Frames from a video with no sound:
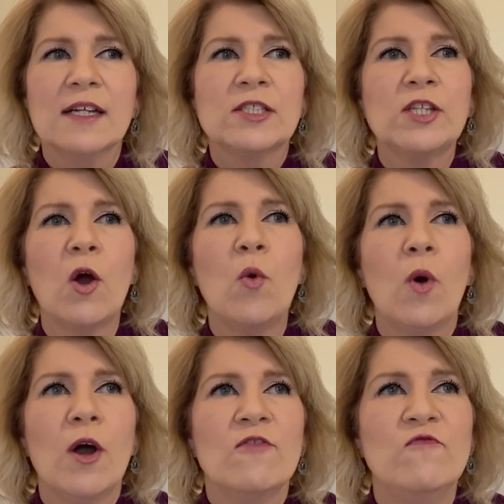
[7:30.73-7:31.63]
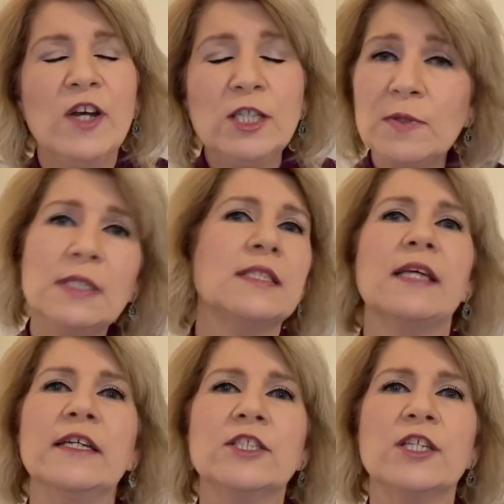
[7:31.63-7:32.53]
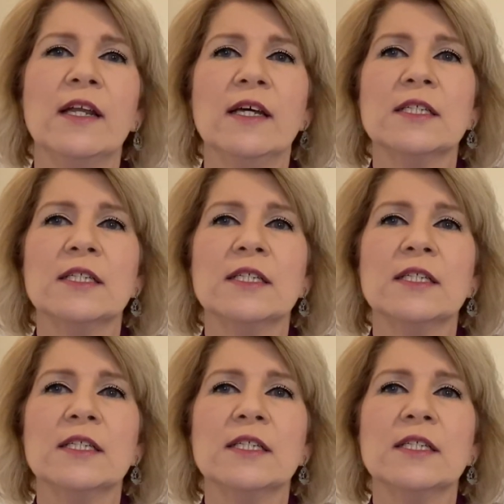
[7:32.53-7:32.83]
So visualization